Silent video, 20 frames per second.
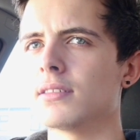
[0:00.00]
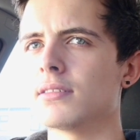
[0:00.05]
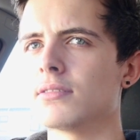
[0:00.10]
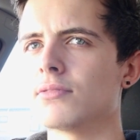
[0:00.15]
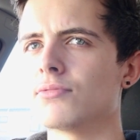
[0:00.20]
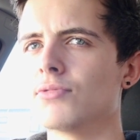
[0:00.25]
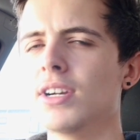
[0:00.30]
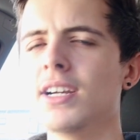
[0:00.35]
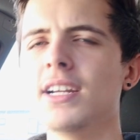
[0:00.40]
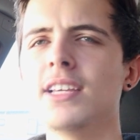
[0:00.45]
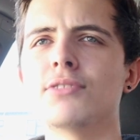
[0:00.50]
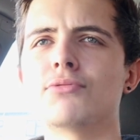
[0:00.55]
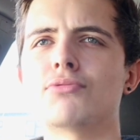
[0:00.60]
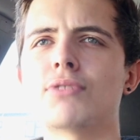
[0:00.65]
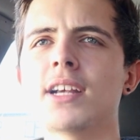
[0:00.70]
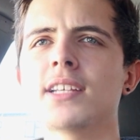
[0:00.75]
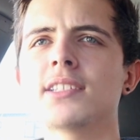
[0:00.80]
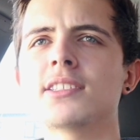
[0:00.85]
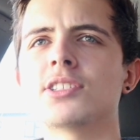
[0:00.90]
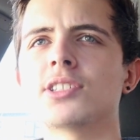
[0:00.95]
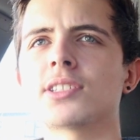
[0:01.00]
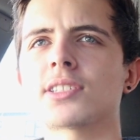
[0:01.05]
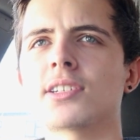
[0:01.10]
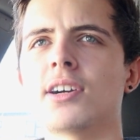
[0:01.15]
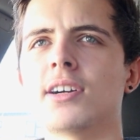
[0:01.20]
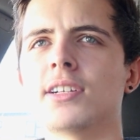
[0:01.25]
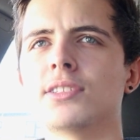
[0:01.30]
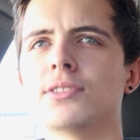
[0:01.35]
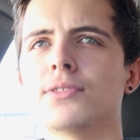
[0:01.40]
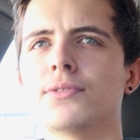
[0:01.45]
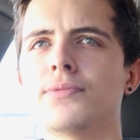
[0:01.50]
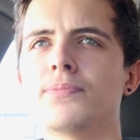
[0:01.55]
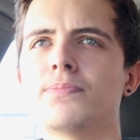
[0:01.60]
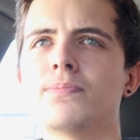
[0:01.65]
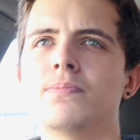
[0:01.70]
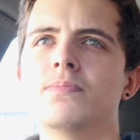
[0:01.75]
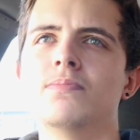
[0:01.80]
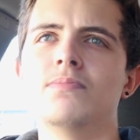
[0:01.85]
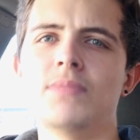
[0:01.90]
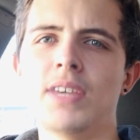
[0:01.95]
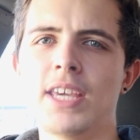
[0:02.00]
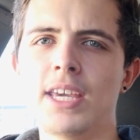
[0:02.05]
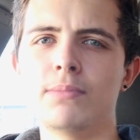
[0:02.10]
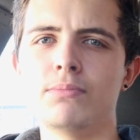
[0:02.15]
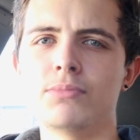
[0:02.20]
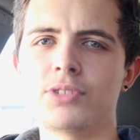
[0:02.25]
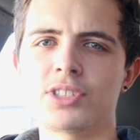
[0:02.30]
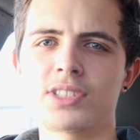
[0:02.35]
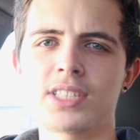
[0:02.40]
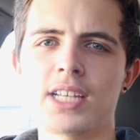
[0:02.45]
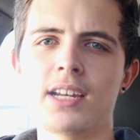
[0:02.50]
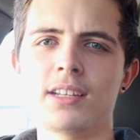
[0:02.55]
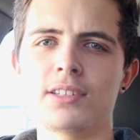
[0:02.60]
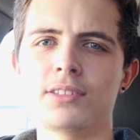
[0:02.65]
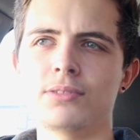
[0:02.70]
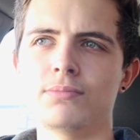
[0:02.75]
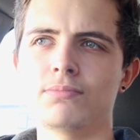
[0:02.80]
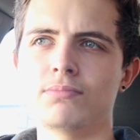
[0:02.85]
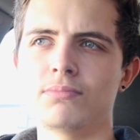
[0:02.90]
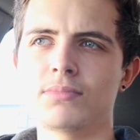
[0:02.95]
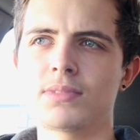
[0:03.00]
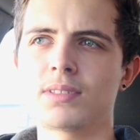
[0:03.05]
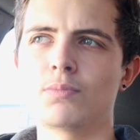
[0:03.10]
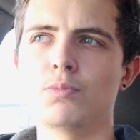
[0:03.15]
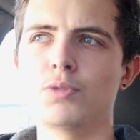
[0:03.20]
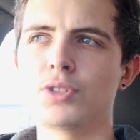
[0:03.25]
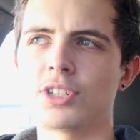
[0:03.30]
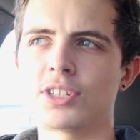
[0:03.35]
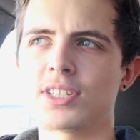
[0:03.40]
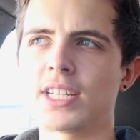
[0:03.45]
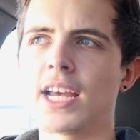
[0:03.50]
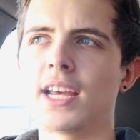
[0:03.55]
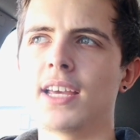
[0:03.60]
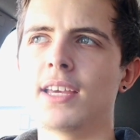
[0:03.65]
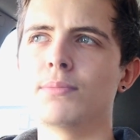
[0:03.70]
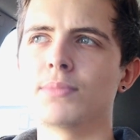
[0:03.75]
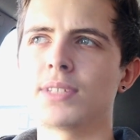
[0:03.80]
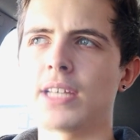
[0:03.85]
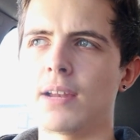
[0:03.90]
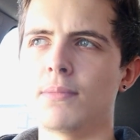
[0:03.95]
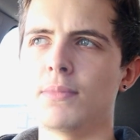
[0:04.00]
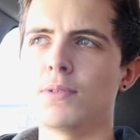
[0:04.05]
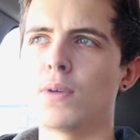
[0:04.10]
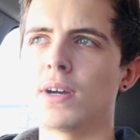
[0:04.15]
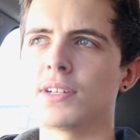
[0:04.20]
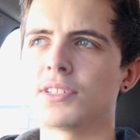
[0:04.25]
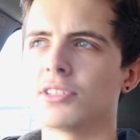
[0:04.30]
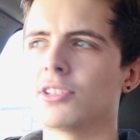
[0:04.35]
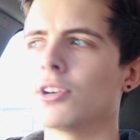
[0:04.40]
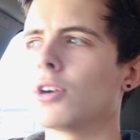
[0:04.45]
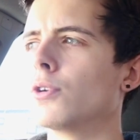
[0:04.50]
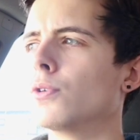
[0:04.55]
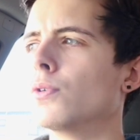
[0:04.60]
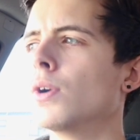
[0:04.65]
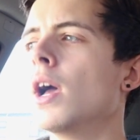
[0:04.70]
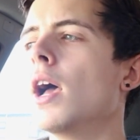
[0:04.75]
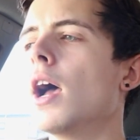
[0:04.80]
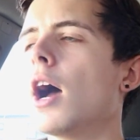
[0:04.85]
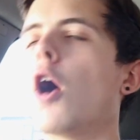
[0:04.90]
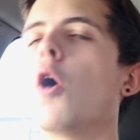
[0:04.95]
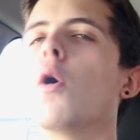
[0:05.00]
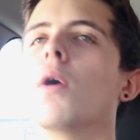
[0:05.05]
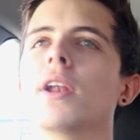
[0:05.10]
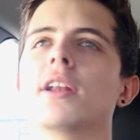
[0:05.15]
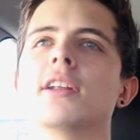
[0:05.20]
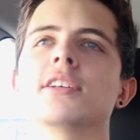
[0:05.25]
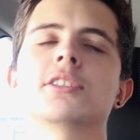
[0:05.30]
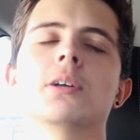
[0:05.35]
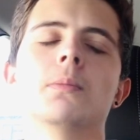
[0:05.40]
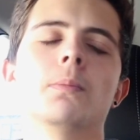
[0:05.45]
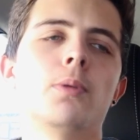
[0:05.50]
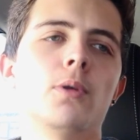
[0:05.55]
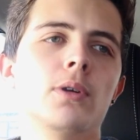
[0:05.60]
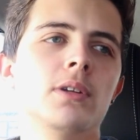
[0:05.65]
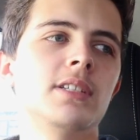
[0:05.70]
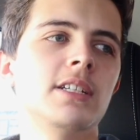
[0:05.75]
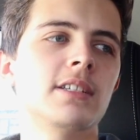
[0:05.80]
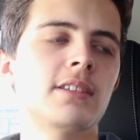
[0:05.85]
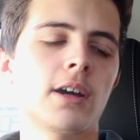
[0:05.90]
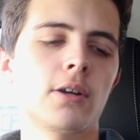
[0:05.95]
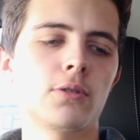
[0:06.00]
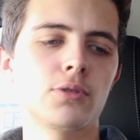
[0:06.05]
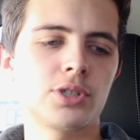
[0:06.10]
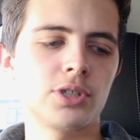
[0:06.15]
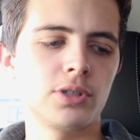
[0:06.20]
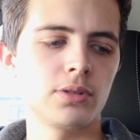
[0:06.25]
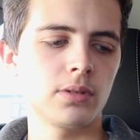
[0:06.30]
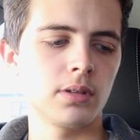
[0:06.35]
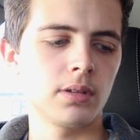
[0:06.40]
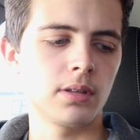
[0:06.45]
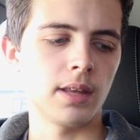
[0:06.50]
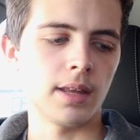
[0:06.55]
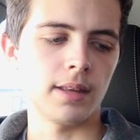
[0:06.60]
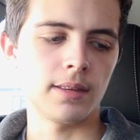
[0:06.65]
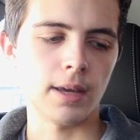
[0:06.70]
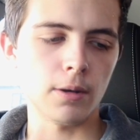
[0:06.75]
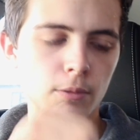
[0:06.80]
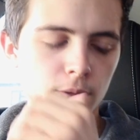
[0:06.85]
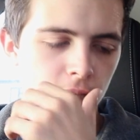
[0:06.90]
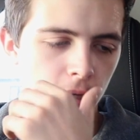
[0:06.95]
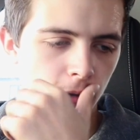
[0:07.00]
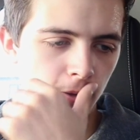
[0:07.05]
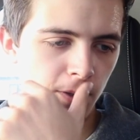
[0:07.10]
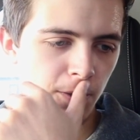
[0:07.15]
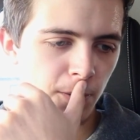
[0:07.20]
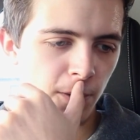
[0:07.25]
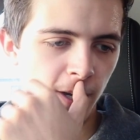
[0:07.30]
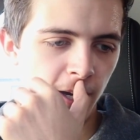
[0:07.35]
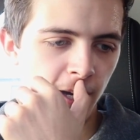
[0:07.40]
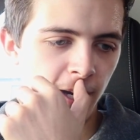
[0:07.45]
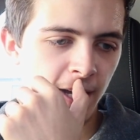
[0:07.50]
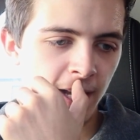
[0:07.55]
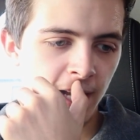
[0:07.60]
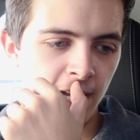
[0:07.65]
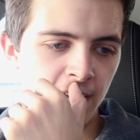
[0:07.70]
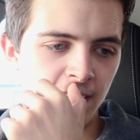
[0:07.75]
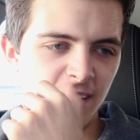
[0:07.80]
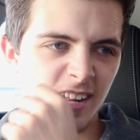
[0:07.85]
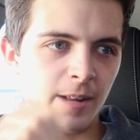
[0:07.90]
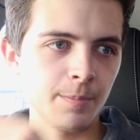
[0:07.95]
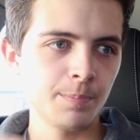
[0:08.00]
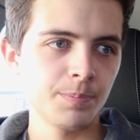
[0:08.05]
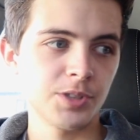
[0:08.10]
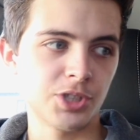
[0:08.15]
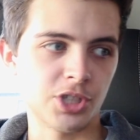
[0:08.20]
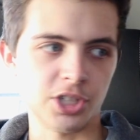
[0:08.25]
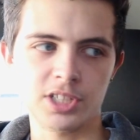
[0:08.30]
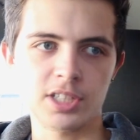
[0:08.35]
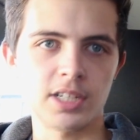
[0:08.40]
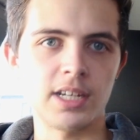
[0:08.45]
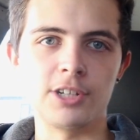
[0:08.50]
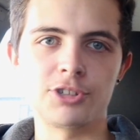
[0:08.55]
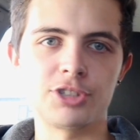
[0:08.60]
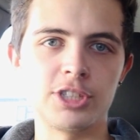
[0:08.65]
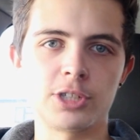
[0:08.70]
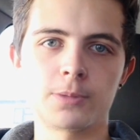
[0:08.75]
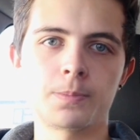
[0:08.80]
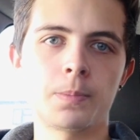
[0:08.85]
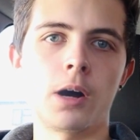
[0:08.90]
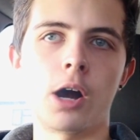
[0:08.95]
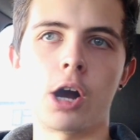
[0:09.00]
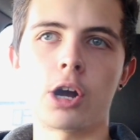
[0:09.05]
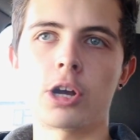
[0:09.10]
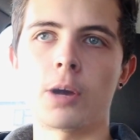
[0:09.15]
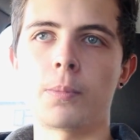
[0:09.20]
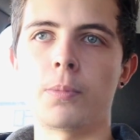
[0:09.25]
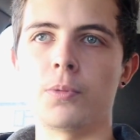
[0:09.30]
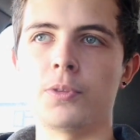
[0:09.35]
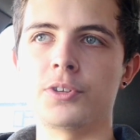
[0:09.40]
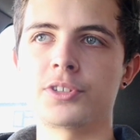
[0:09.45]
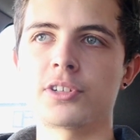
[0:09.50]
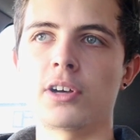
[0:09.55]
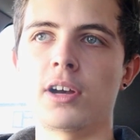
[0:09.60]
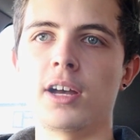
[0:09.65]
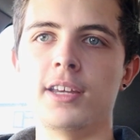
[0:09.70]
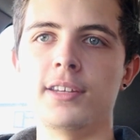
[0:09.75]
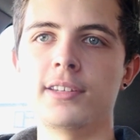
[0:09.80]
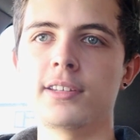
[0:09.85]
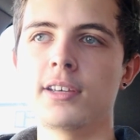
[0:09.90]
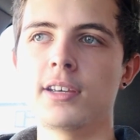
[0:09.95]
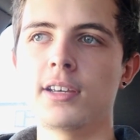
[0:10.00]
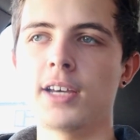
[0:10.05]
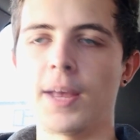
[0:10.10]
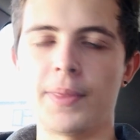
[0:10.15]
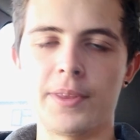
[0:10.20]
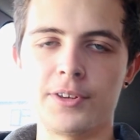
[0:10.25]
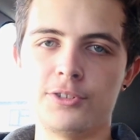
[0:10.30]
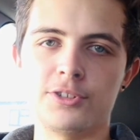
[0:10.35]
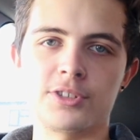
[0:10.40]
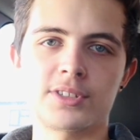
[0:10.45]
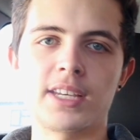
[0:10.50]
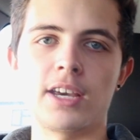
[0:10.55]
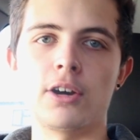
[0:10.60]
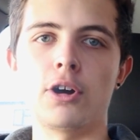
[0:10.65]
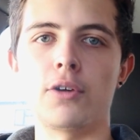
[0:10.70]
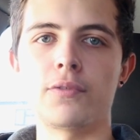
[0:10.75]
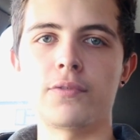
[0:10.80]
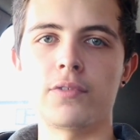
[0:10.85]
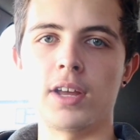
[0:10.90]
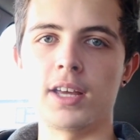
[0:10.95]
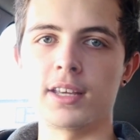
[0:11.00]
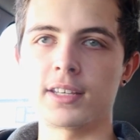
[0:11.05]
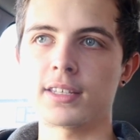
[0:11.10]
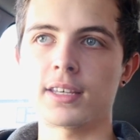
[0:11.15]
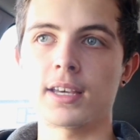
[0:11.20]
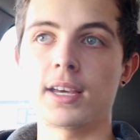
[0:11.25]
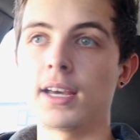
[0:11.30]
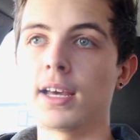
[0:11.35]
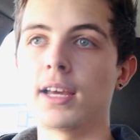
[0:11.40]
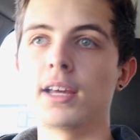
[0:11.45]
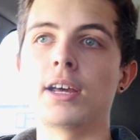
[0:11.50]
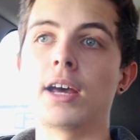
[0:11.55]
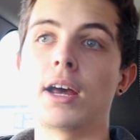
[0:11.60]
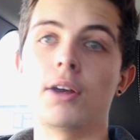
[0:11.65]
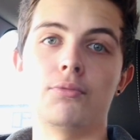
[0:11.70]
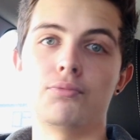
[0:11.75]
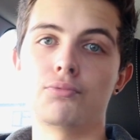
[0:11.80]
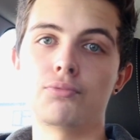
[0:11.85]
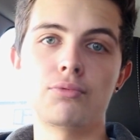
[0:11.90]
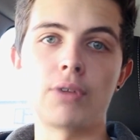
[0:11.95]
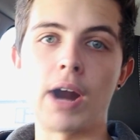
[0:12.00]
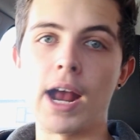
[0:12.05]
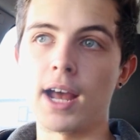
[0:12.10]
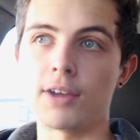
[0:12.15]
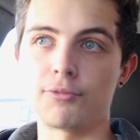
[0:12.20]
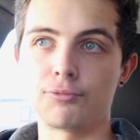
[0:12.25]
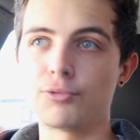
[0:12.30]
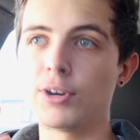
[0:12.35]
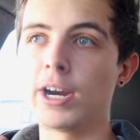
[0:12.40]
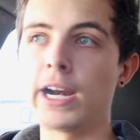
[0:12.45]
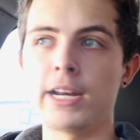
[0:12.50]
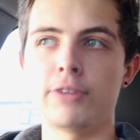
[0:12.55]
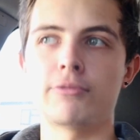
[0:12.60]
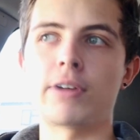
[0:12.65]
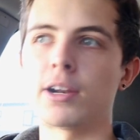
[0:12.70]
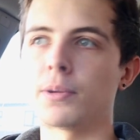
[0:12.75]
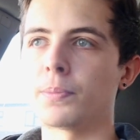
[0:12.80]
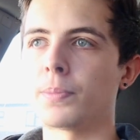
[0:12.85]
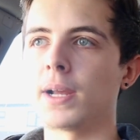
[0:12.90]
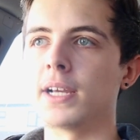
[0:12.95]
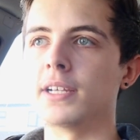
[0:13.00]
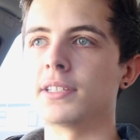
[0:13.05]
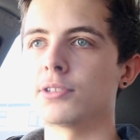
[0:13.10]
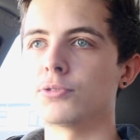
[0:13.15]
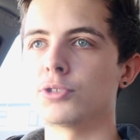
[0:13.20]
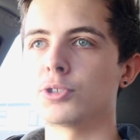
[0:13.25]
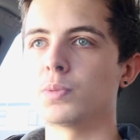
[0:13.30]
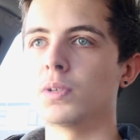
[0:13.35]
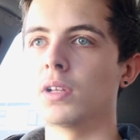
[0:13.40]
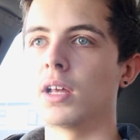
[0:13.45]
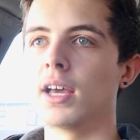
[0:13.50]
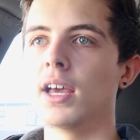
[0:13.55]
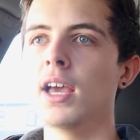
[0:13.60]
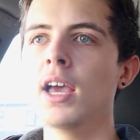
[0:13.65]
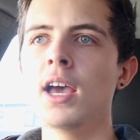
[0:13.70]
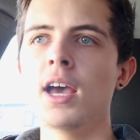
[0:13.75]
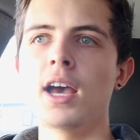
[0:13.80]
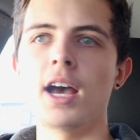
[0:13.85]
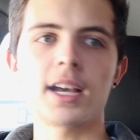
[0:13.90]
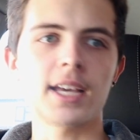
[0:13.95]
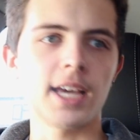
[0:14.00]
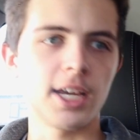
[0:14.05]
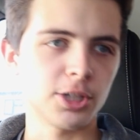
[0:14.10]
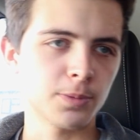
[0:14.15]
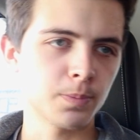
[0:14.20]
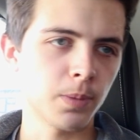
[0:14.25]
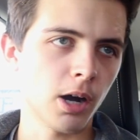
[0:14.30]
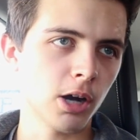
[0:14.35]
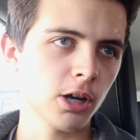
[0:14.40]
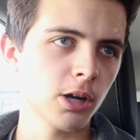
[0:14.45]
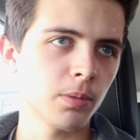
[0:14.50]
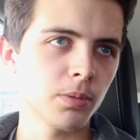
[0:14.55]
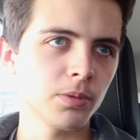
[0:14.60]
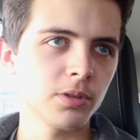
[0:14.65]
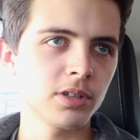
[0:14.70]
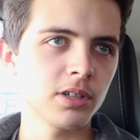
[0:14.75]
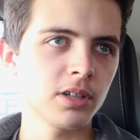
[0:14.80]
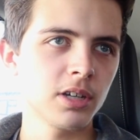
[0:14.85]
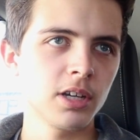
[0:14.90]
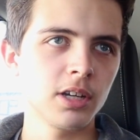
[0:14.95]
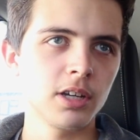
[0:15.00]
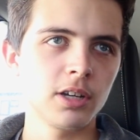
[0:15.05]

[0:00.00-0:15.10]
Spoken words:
really the rest is just kind of him telling me where to go. Oh, and then at some points he tells you that they will tell you just to literally just park up on the side, and then you just get off like a really random place. He'll just be like, okay, just park up on the